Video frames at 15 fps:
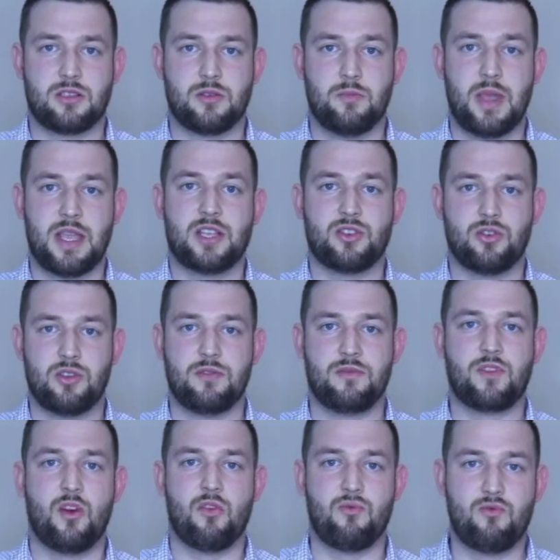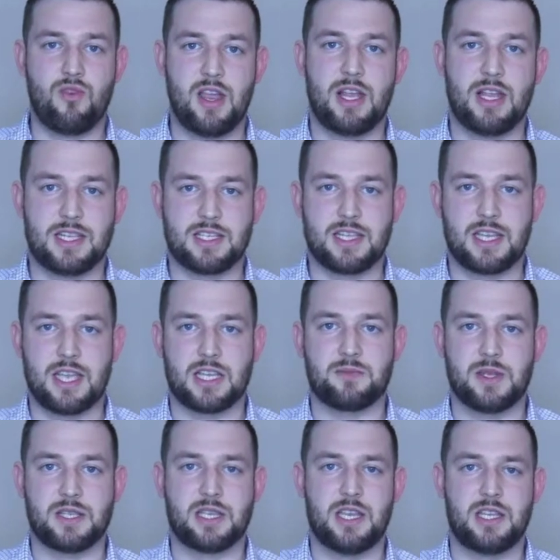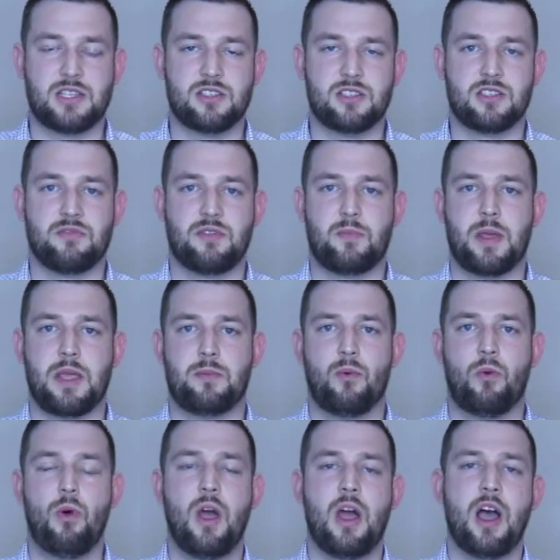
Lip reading: make sure you've got realistic expectations of your people.